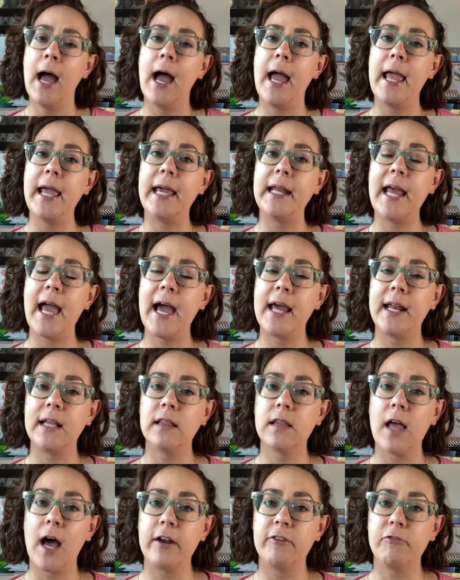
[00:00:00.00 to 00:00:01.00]
It had a
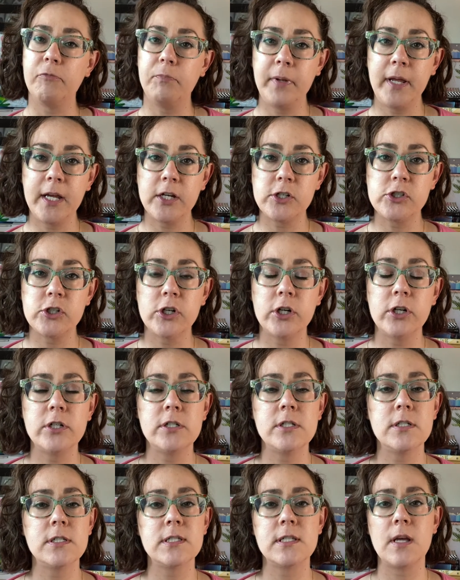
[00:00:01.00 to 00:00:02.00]
lot of
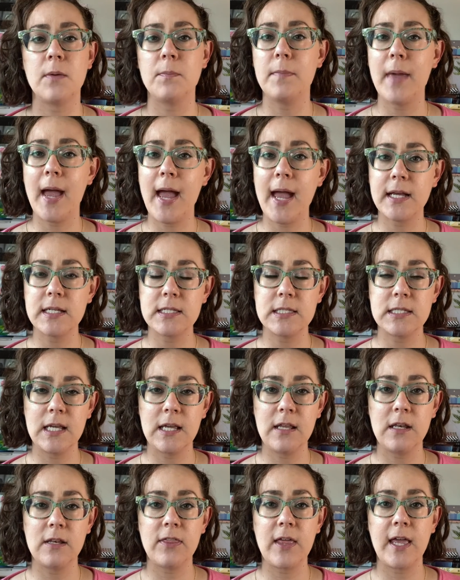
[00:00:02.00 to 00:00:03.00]
pictures, some
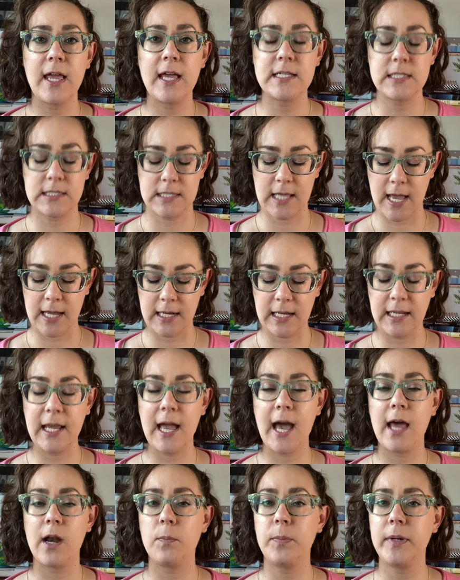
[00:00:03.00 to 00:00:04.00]
magazine things that he
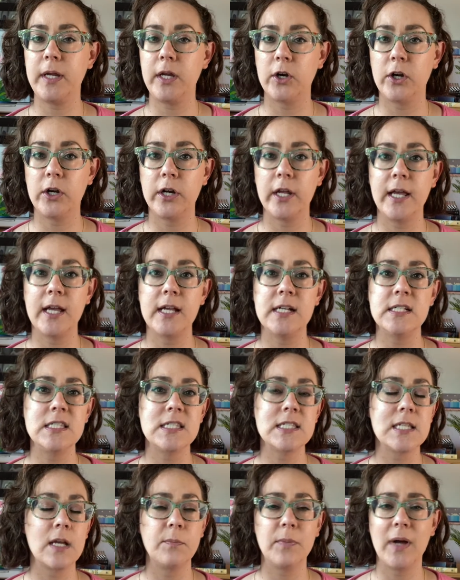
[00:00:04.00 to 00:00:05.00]
had appeared in,
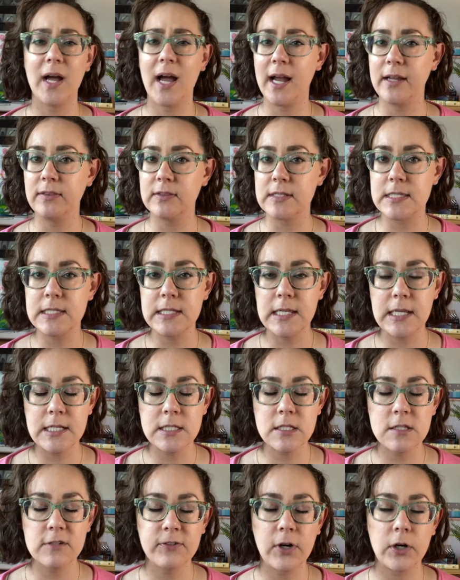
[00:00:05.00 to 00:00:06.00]
some behind the
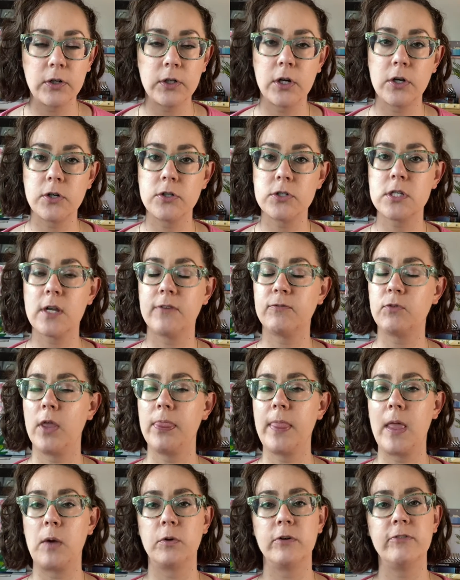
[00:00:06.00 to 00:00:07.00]
scenes photos of
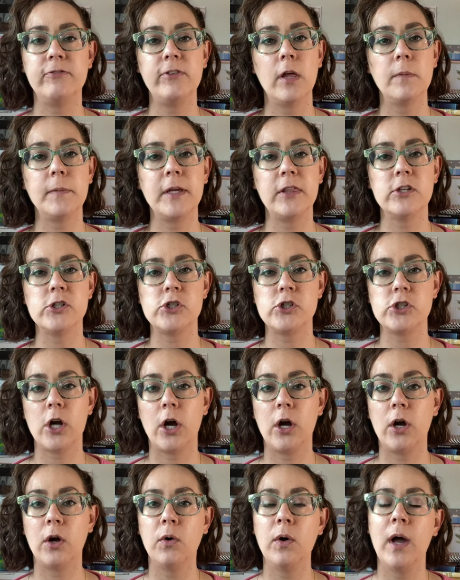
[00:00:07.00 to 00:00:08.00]
when they were filming the
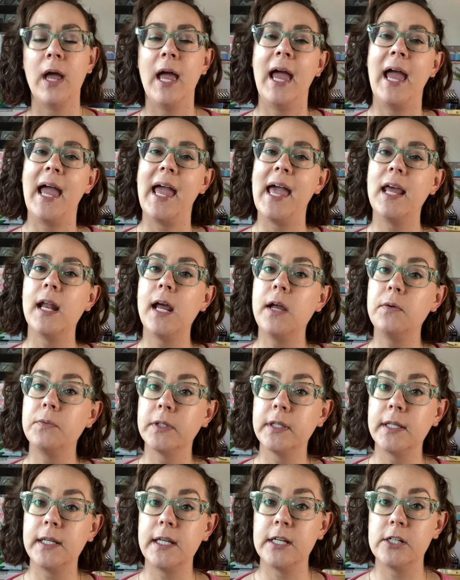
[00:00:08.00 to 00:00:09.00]
show, and I
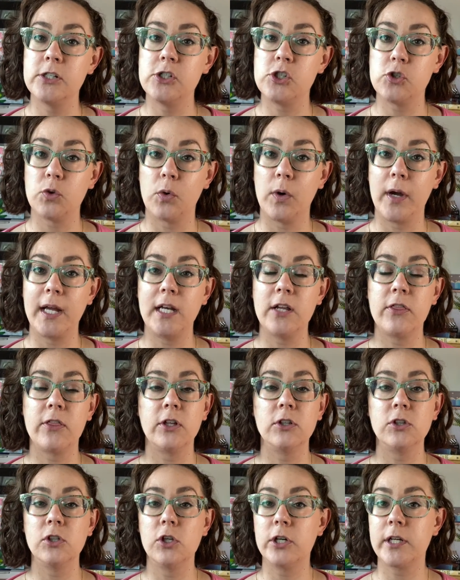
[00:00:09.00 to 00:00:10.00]
really enjoyed
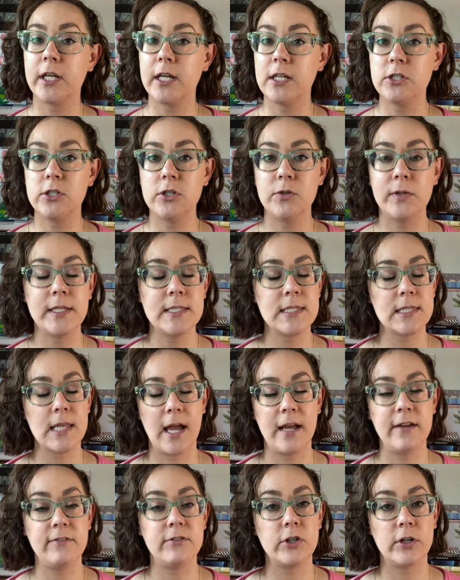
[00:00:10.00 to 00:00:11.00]
the look into his
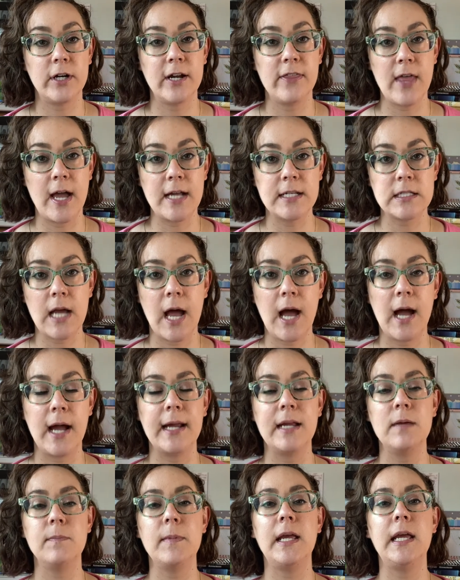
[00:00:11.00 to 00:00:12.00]
life during that
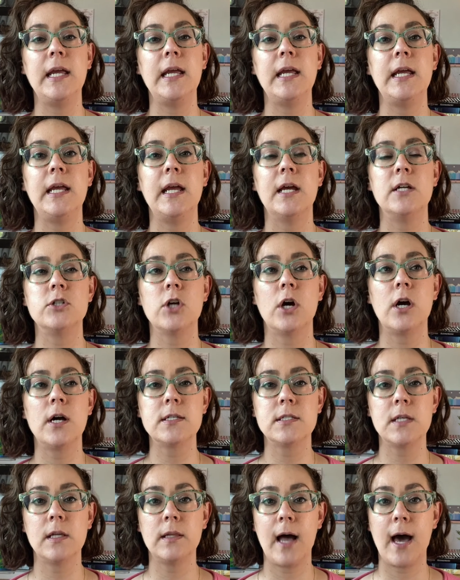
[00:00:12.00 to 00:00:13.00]
time. He
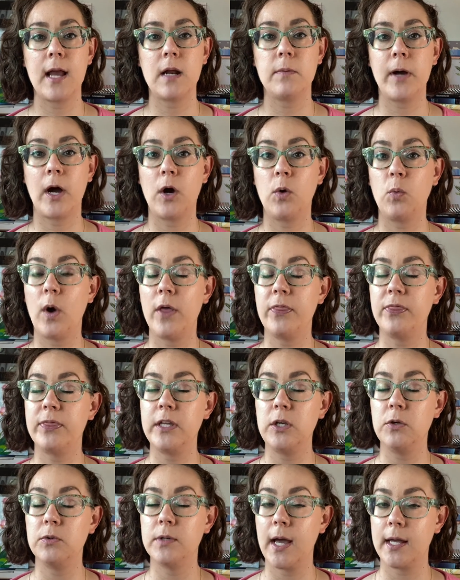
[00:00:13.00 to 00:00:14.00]
talks a lot about what the
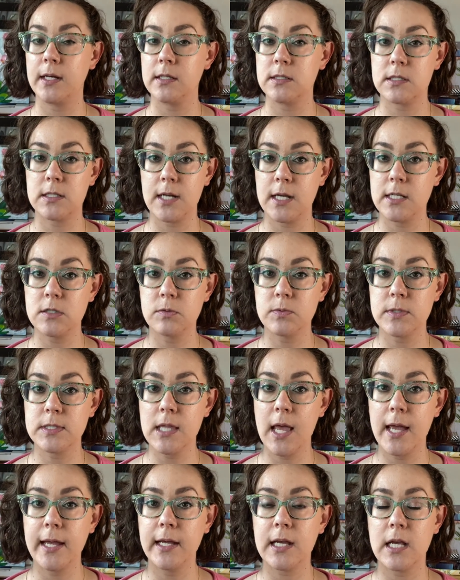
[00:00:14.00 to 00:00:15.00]
United States was
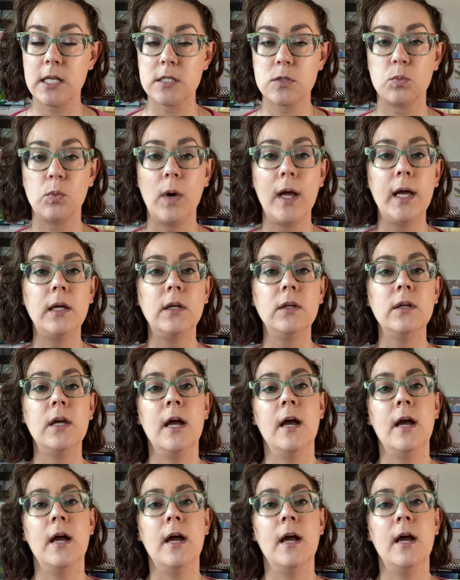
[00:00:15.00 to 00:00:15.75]
like as well,